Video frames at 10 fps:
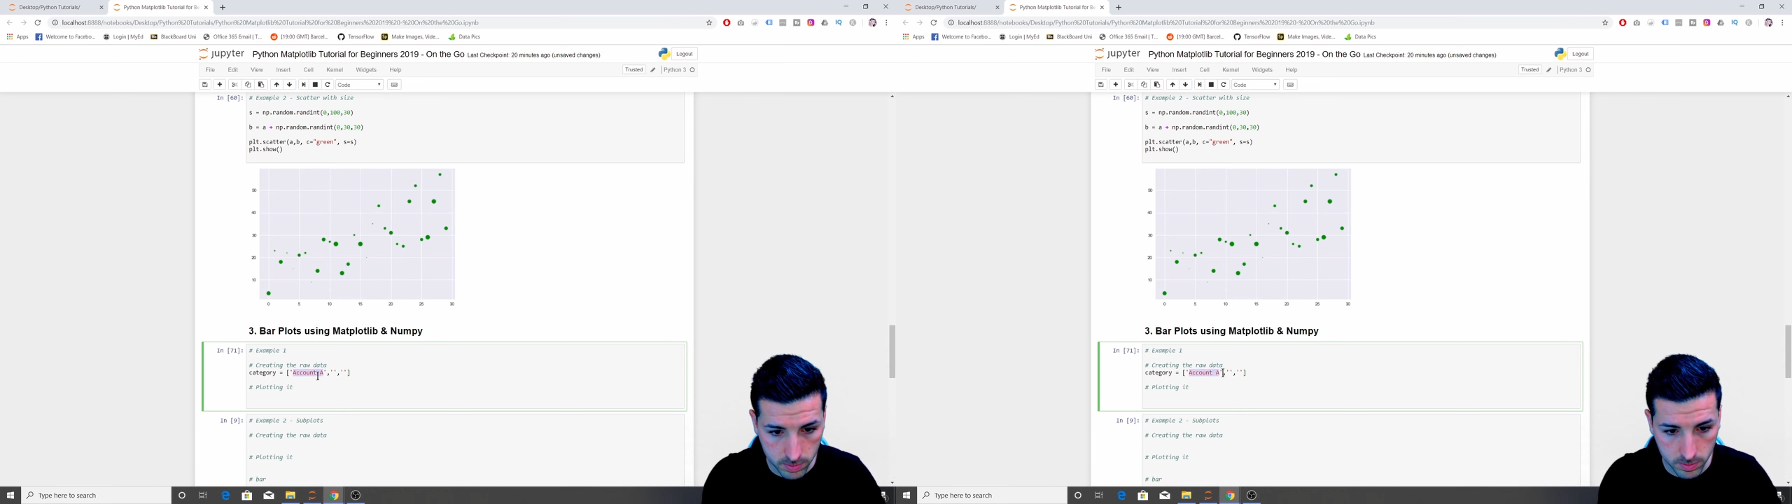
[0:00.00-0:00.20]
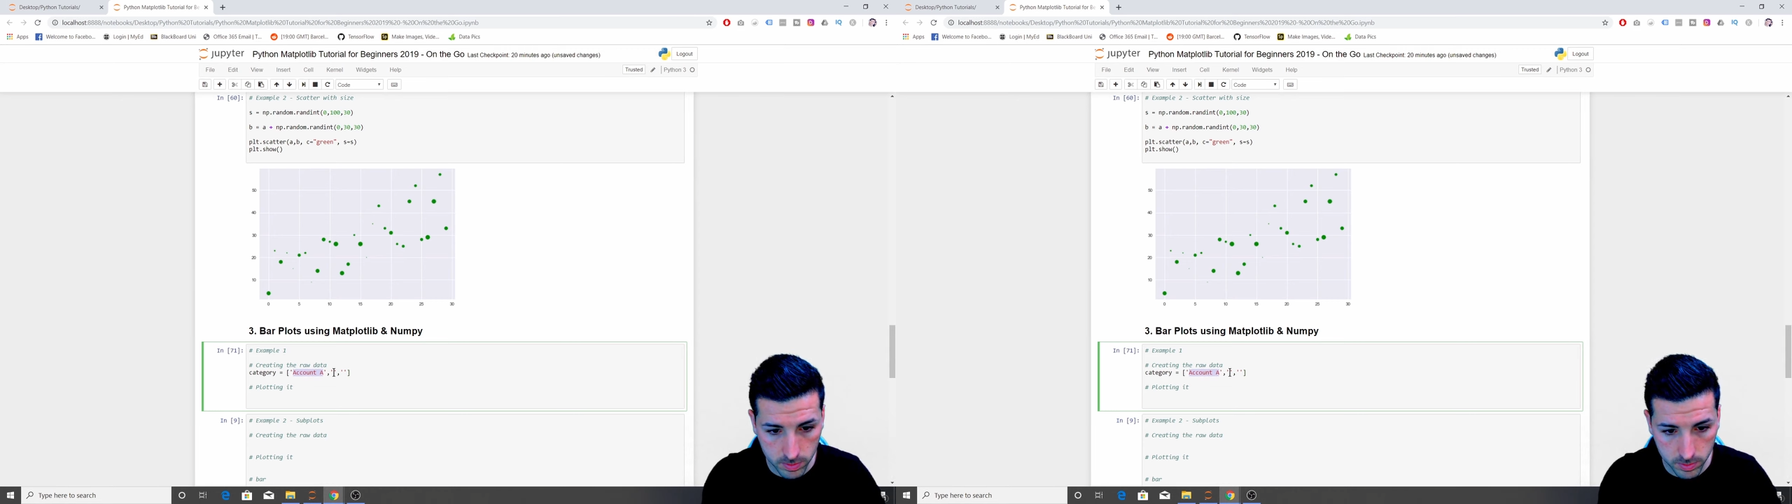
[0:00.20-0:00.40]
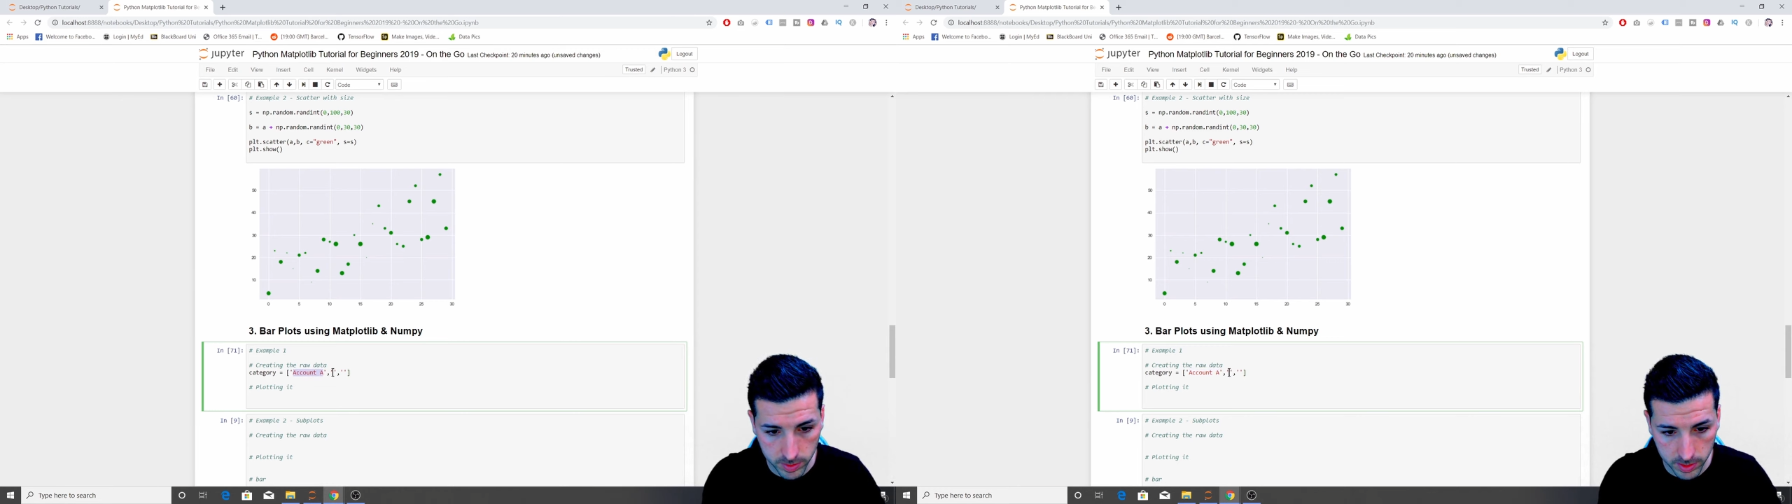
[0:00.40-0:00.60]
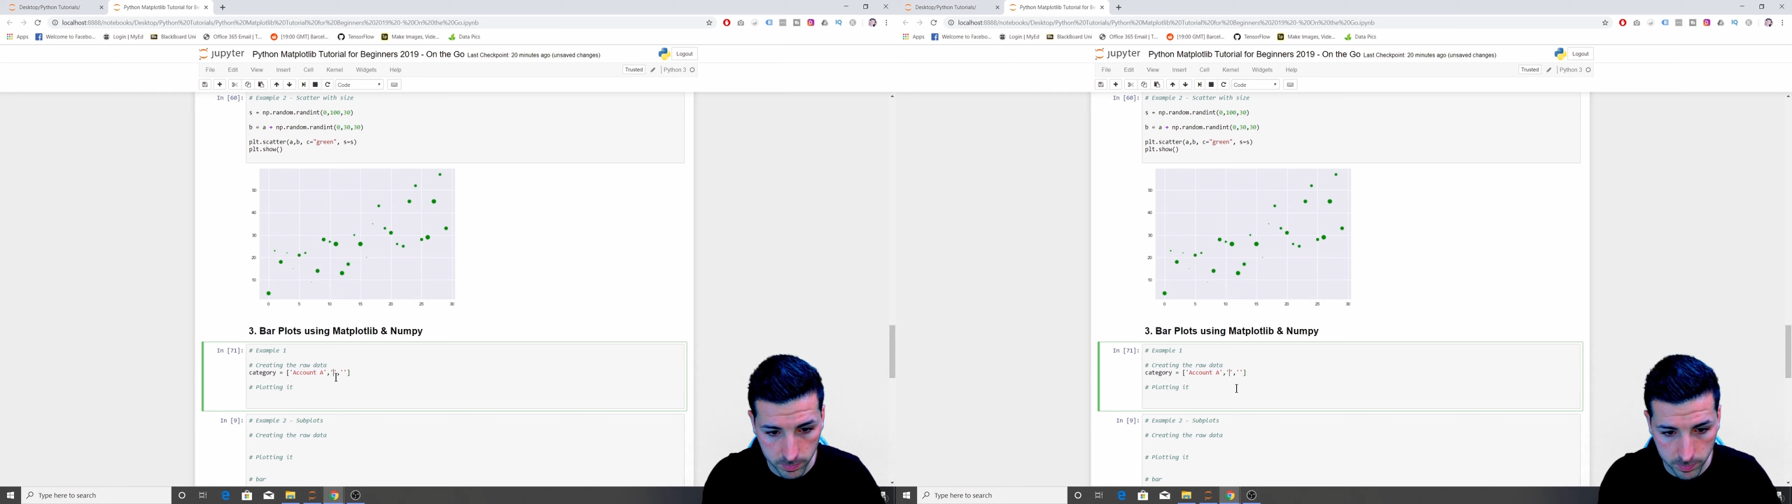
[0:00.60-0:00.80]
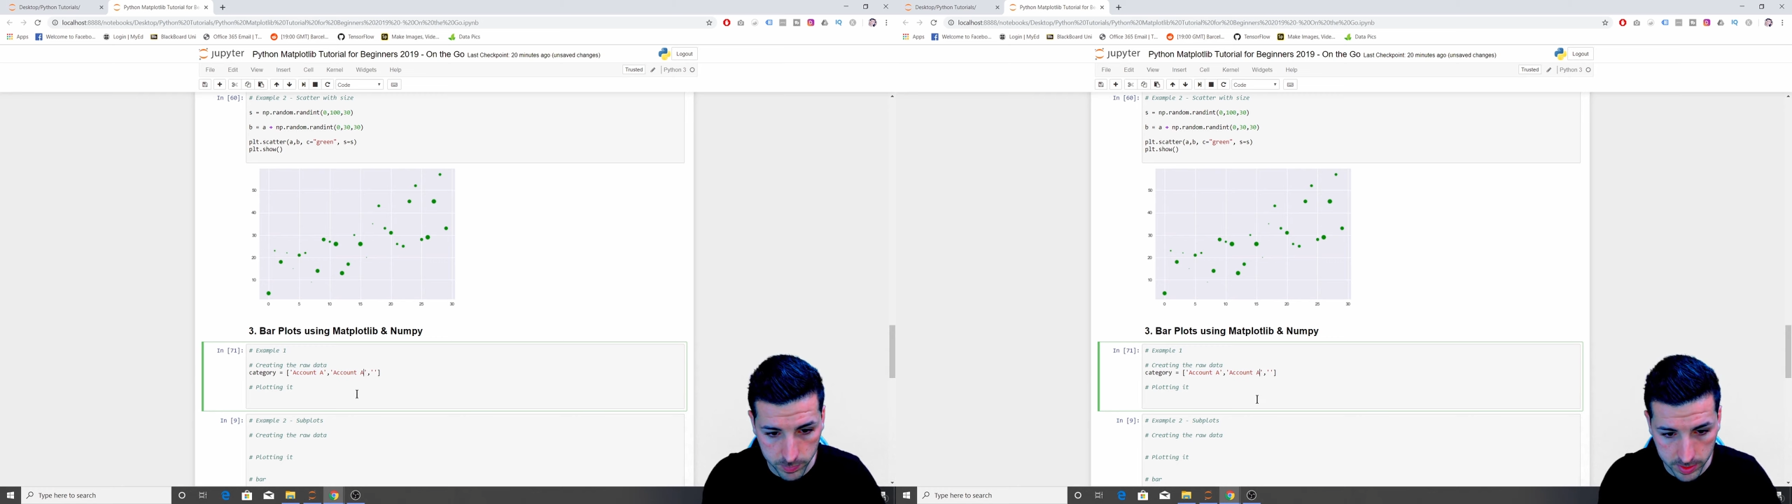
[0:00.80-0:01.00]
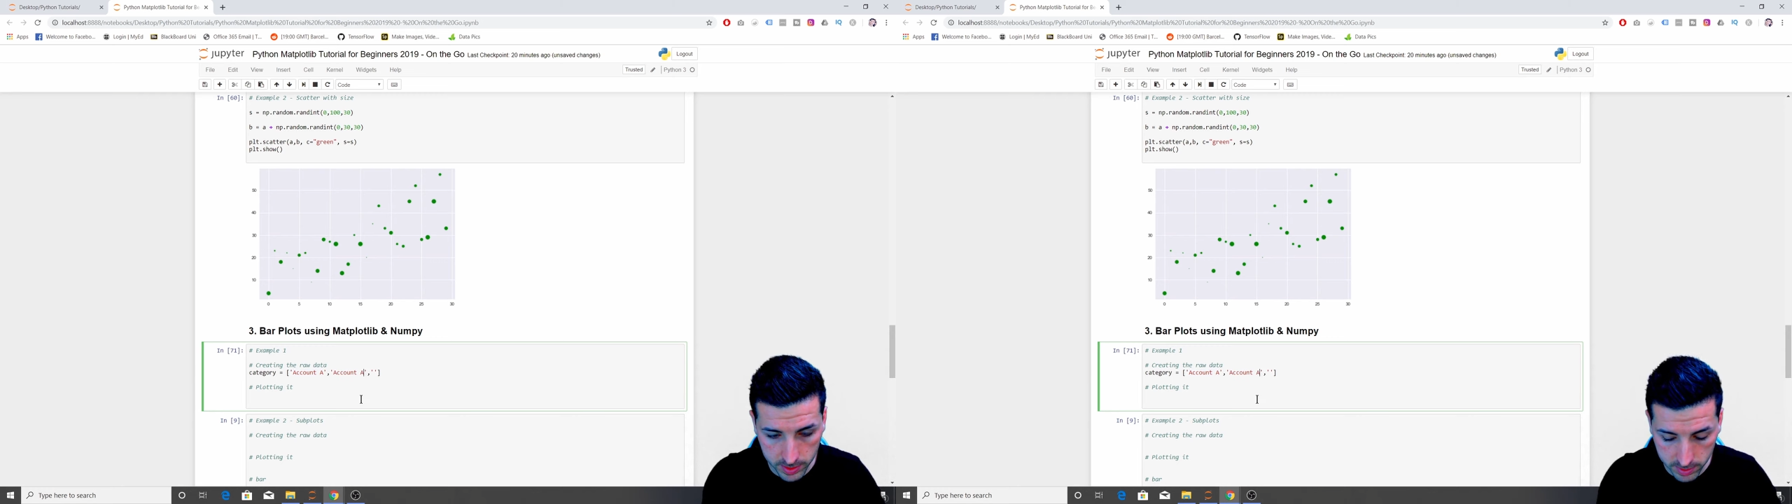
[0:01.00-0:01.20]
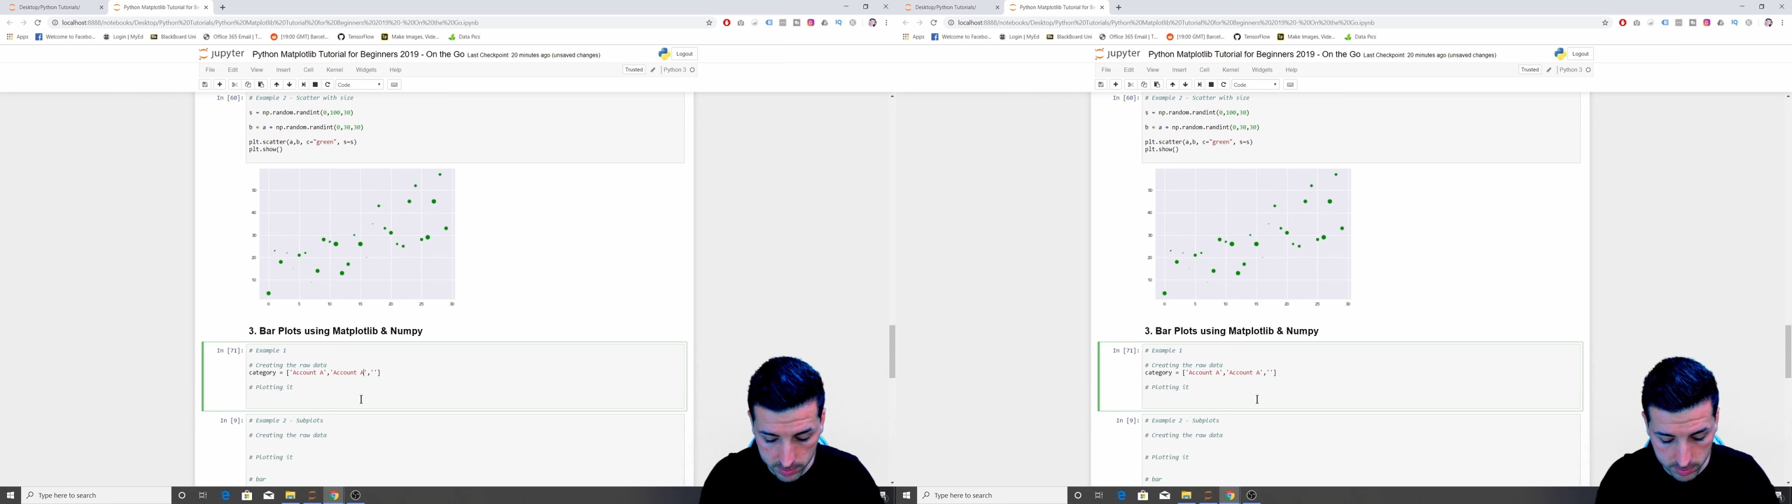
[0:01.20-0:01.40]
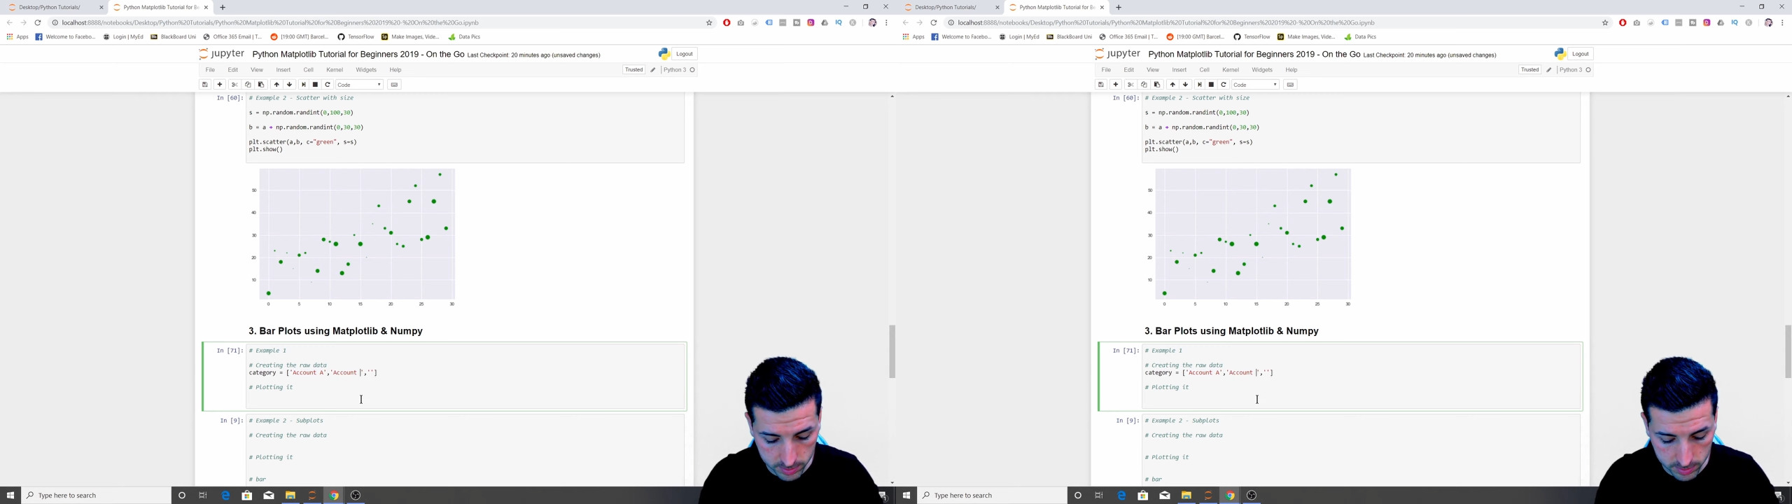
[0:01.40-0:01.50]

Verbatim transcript: copy, paste,